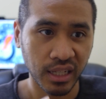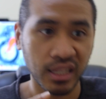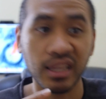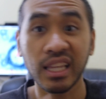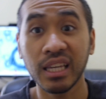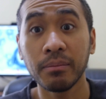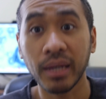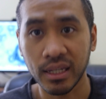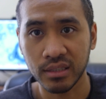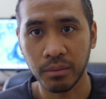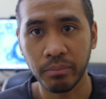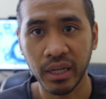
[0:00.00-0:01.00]
claim
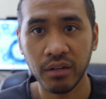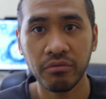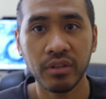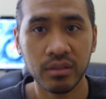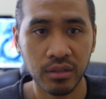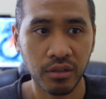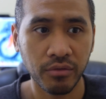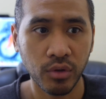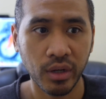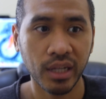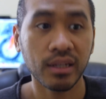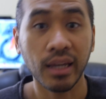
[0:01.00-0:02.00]
as a benefit to
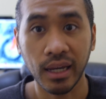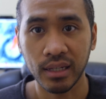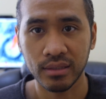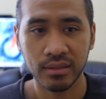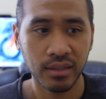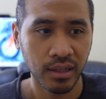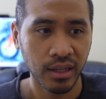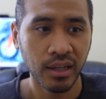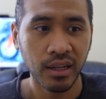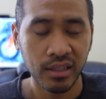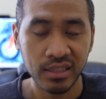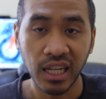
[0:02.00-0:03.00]
Dvorak, as
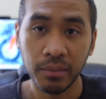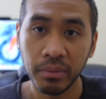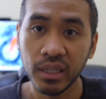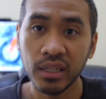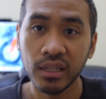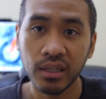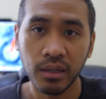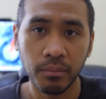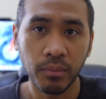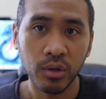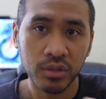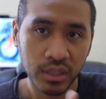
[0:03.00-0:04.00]
typing
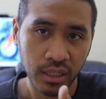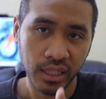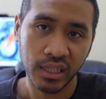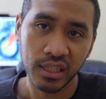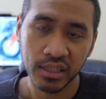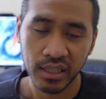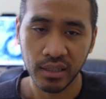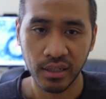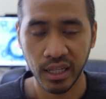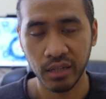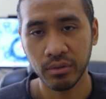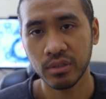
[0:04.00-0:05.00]
most of the English
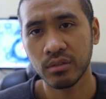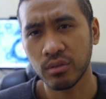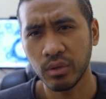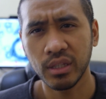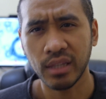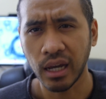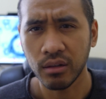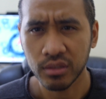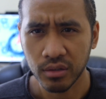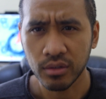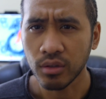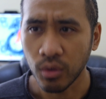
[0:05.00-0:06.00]
language
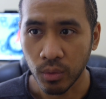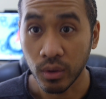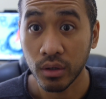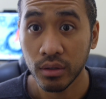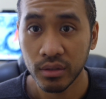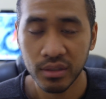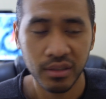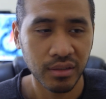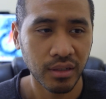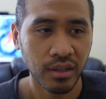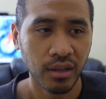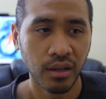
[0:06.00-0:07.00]
3,000 or so
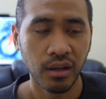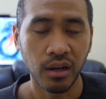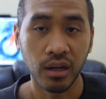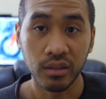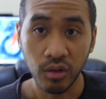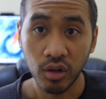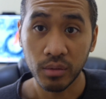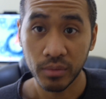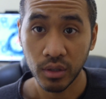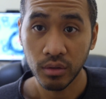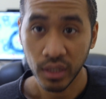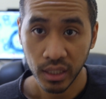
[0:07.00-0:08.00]
words on the
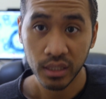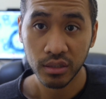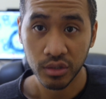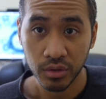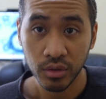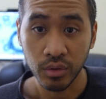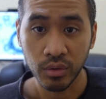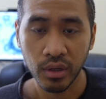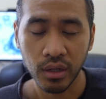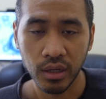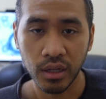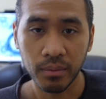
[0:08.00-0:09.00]
home row, is true.
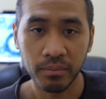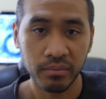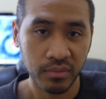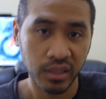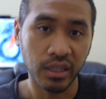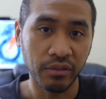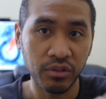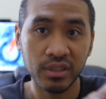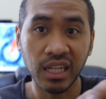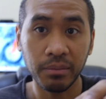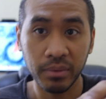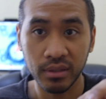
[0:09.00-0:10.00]
If
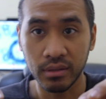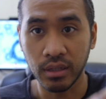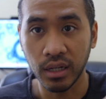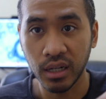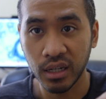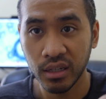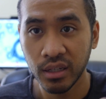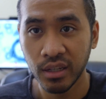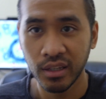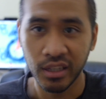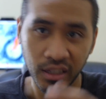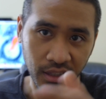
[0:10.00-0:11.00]
you're typing
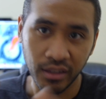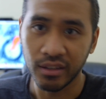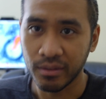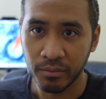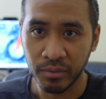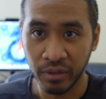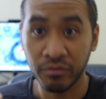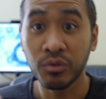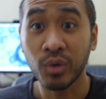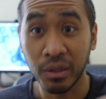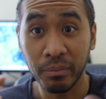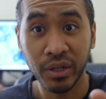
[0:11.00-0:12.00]
if
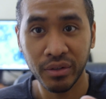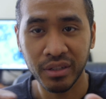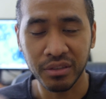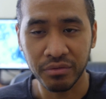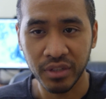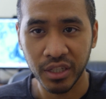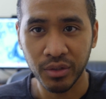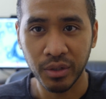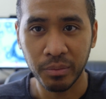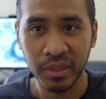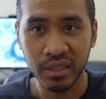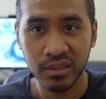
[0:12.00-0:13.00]
you want to mirror this video,
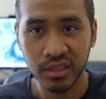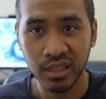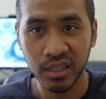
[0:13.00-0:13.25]
it would be